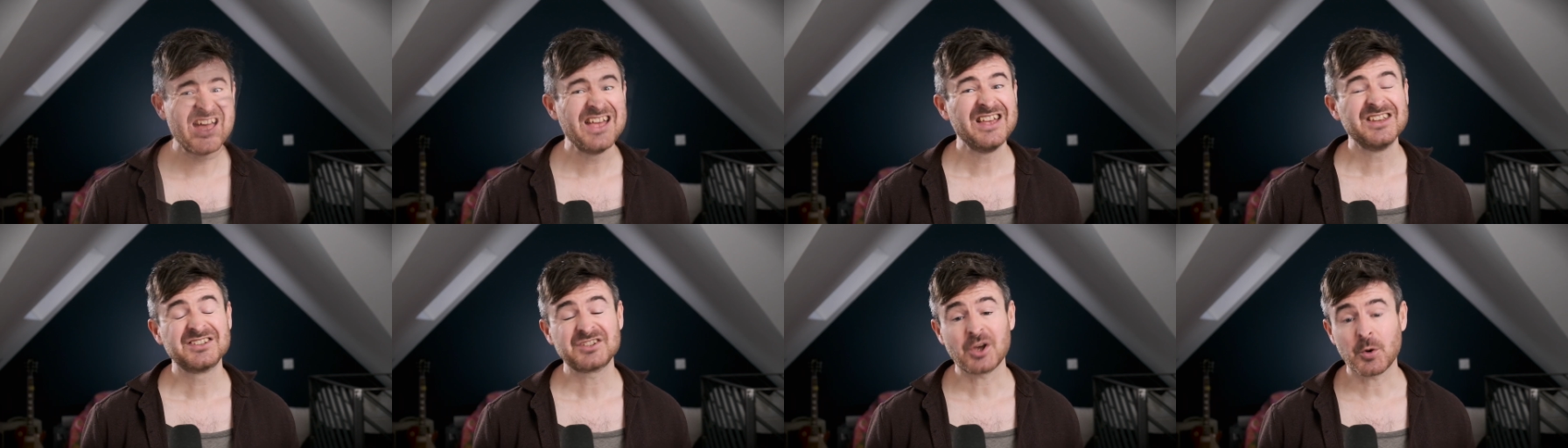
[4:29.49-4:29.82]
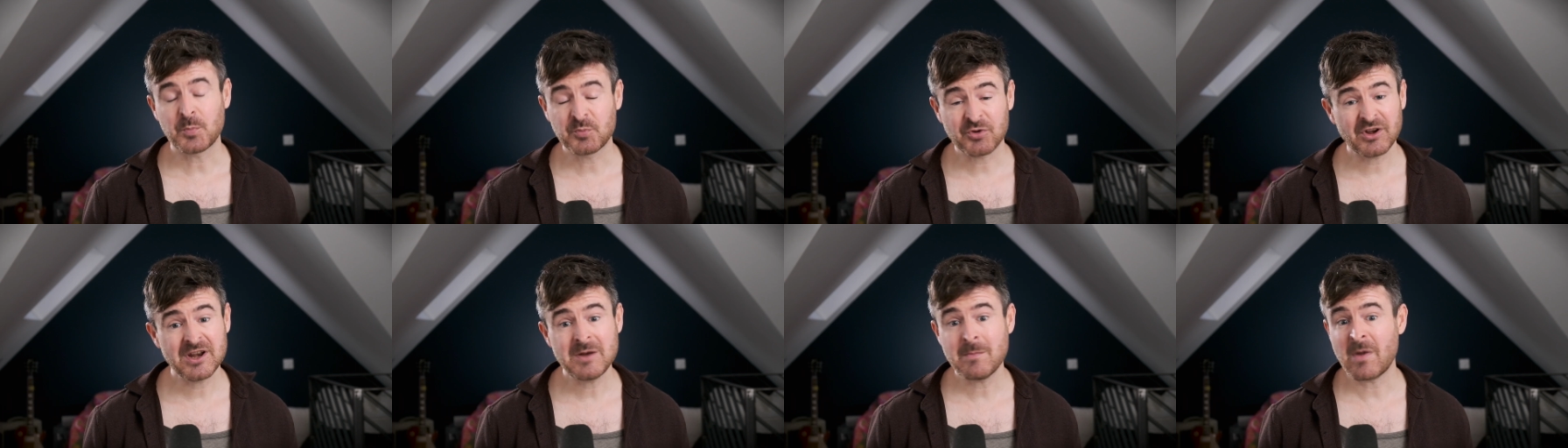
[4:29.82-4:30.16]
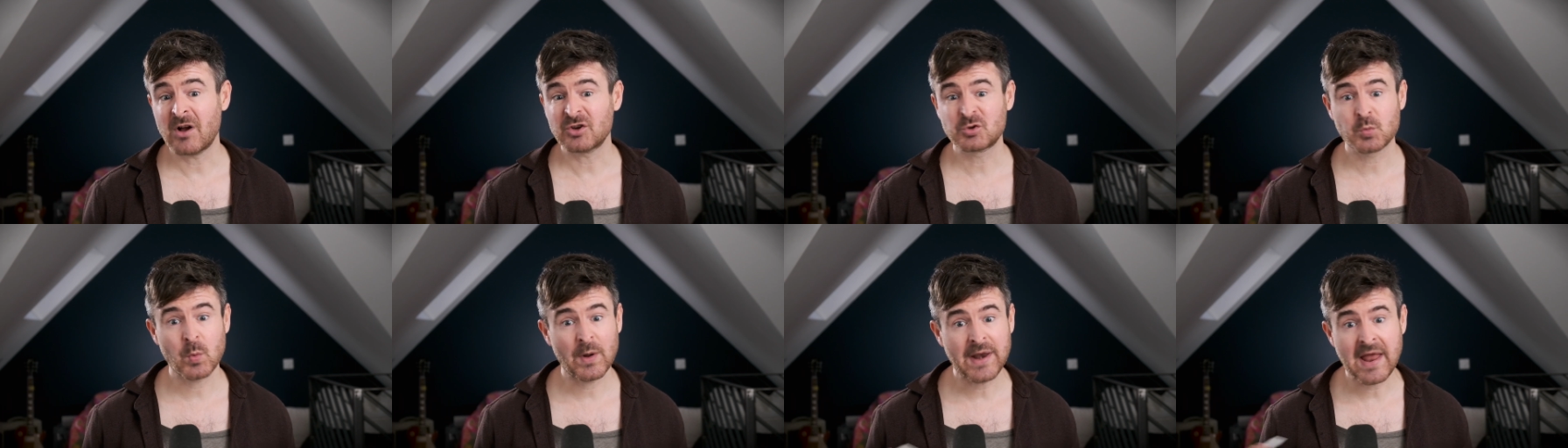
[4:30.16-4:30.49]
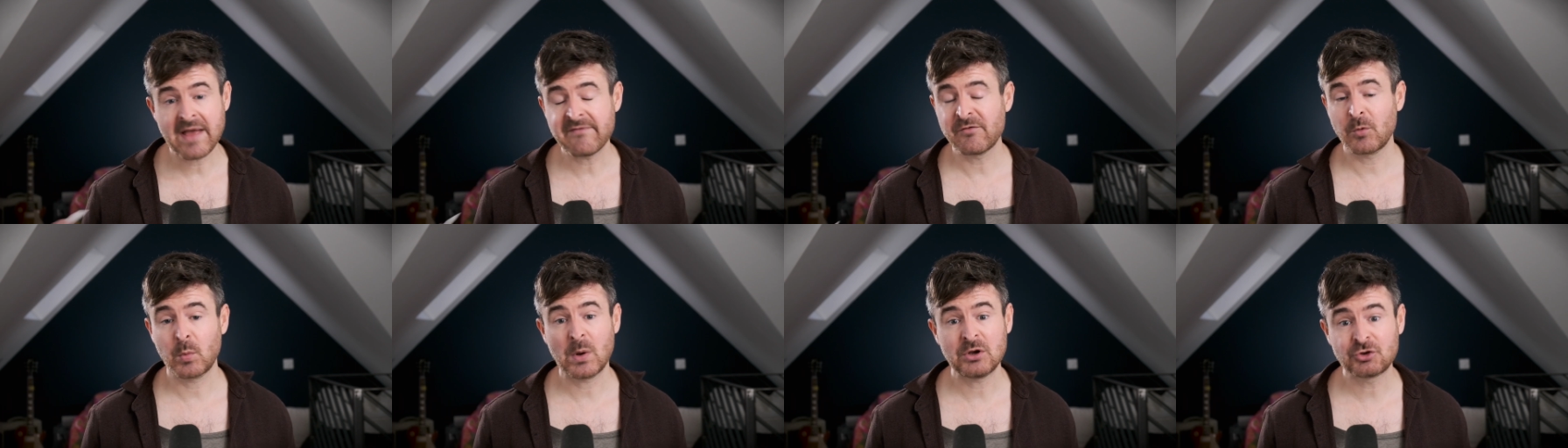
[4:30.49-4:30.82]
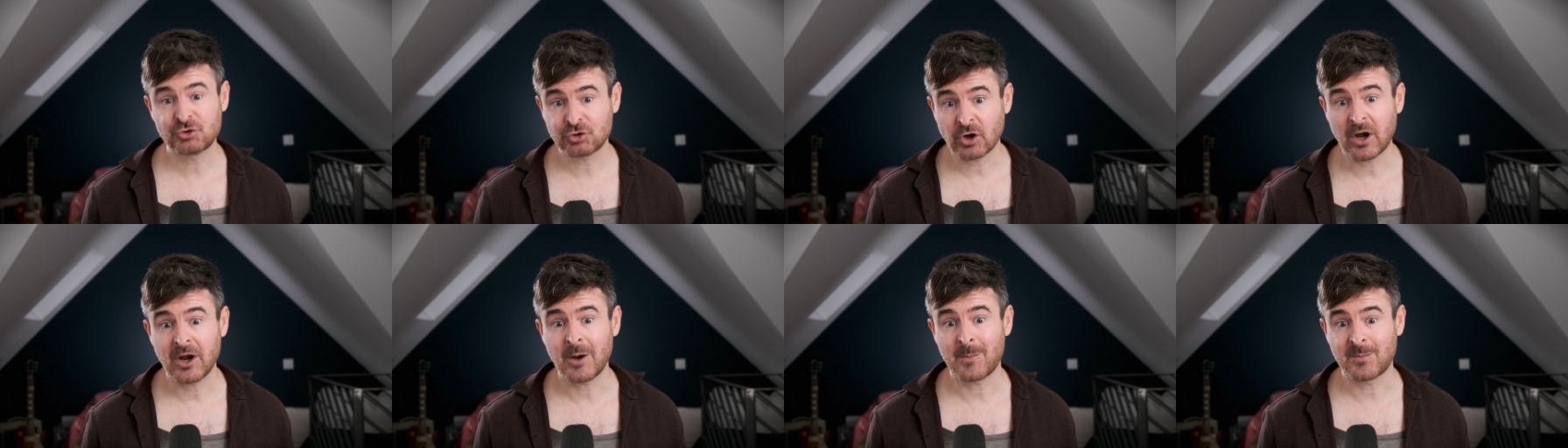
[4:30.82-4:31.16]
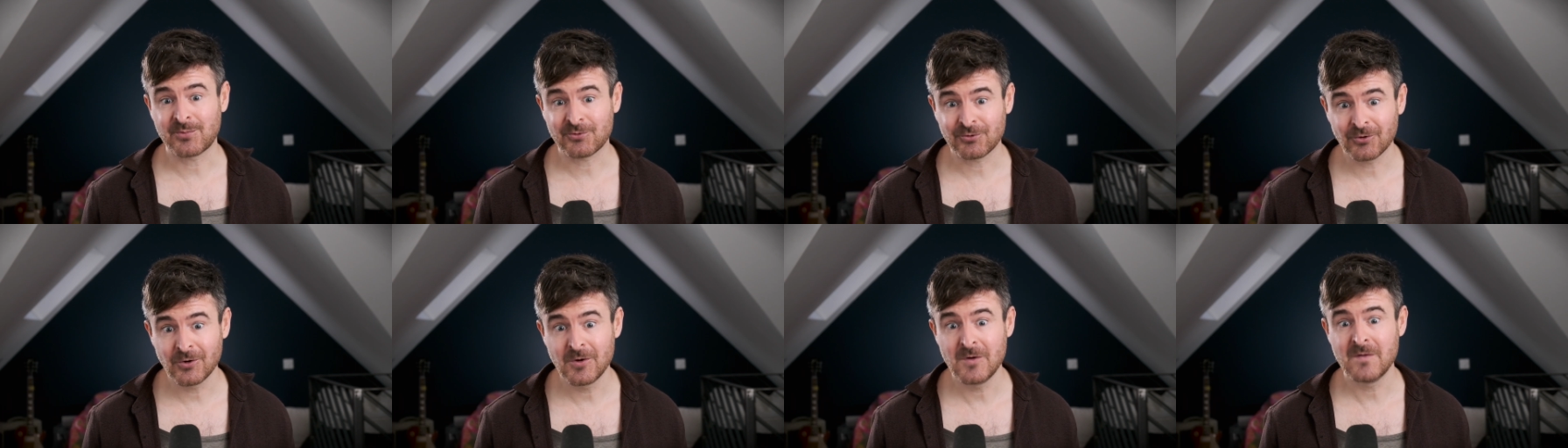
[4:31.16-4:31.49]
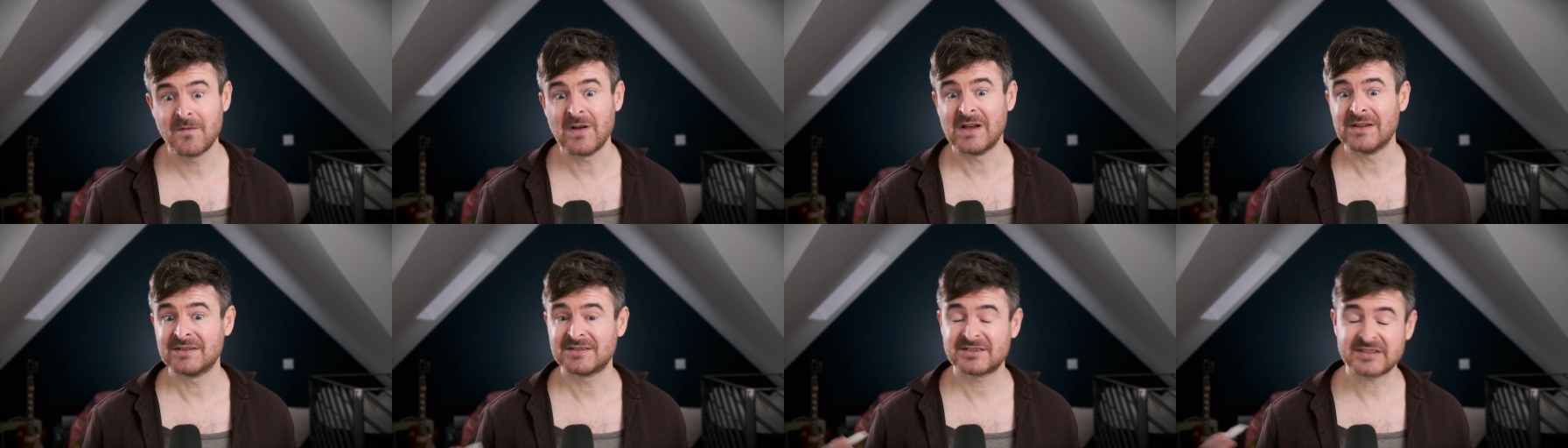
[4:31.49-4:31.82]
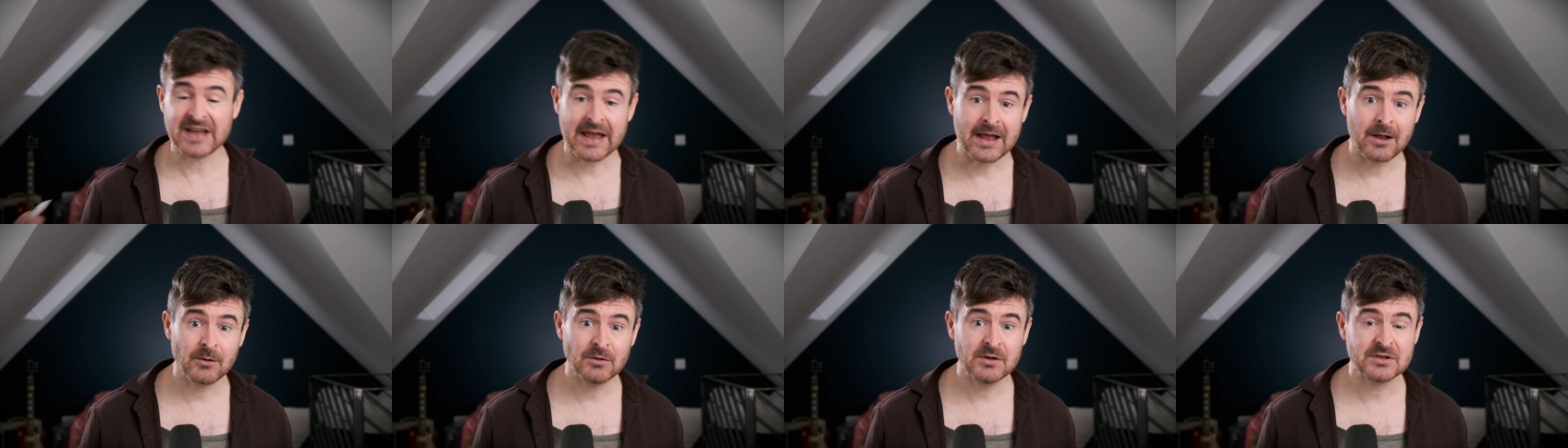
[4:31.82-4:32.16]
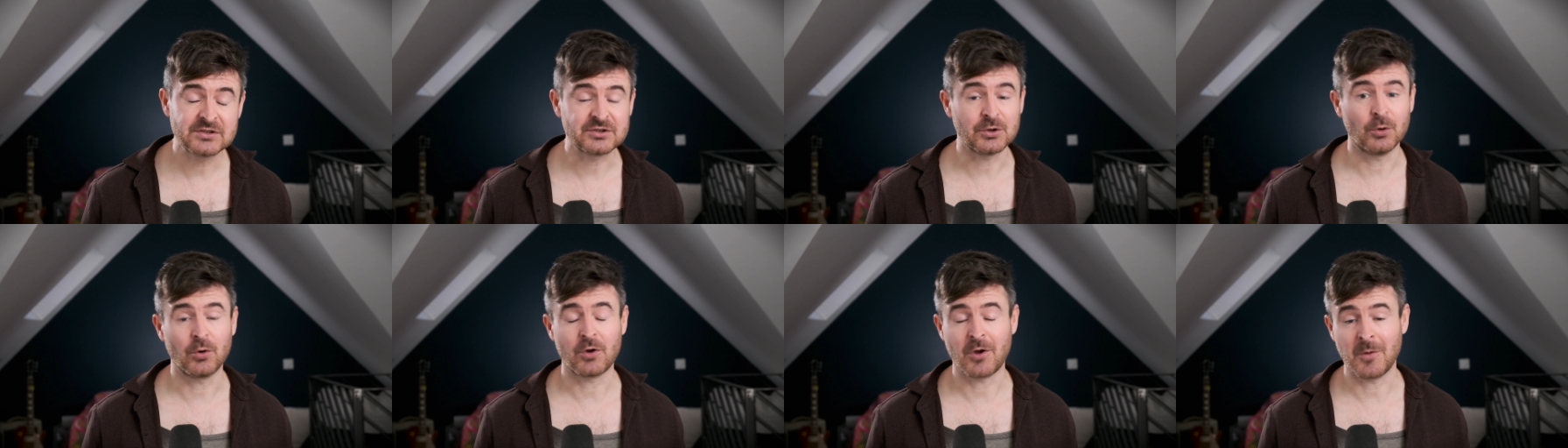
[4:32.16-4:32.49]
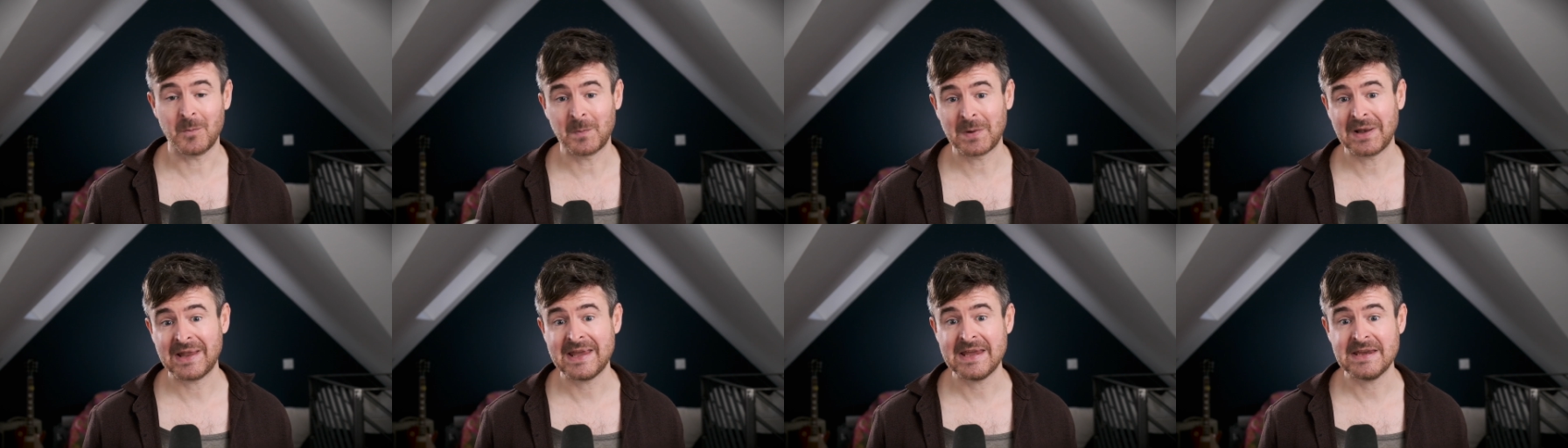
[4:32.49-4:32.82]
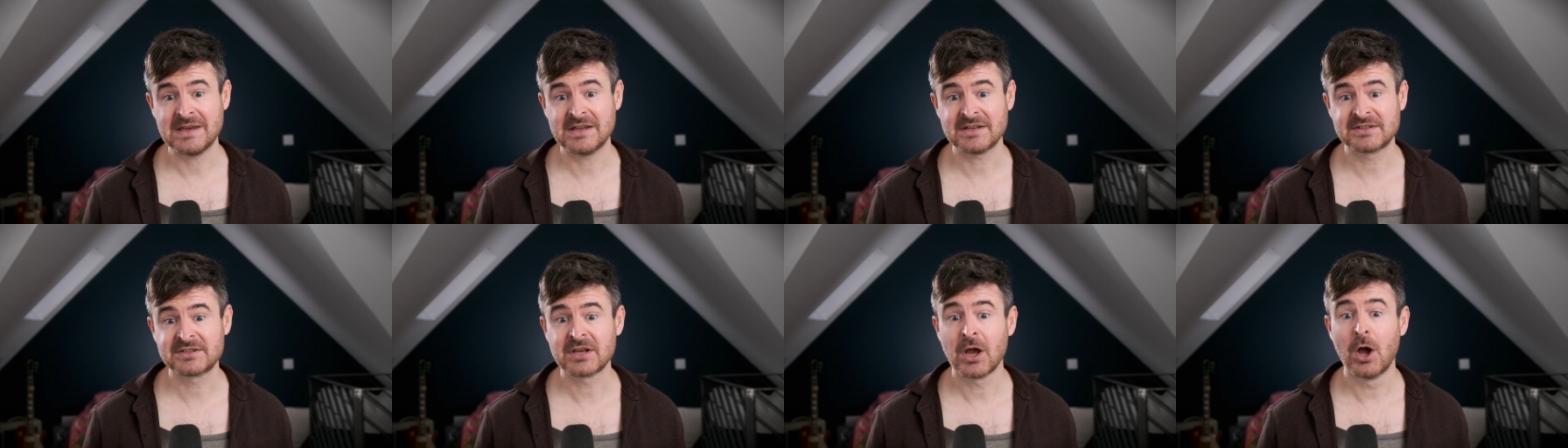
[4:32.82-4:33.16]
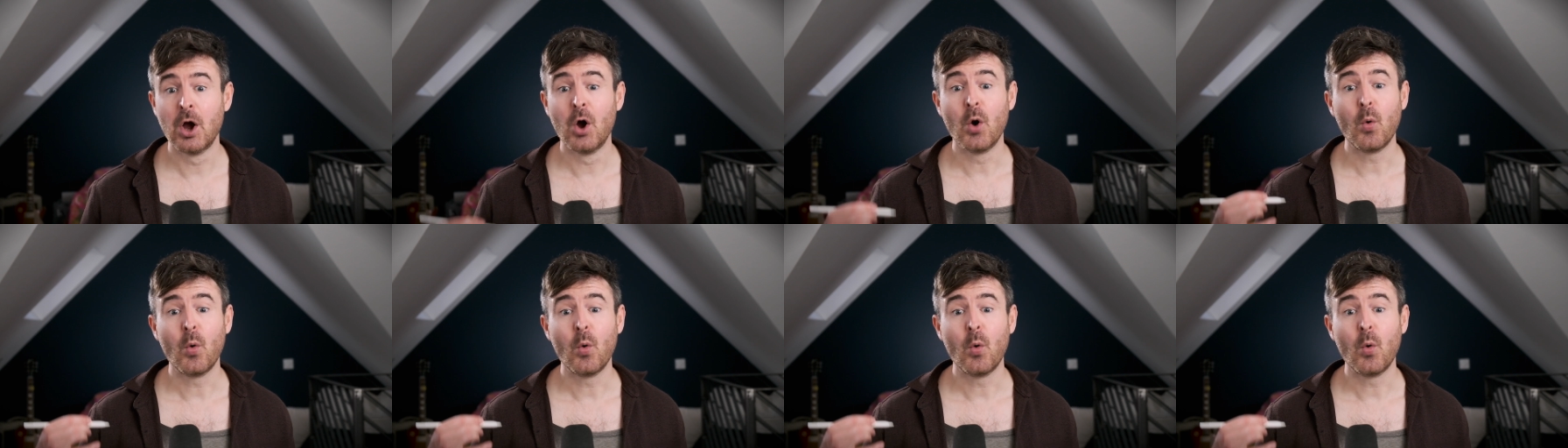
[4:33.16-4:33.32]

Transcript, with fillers: So, pretty much whenever we're trying to prove soundness or completeness,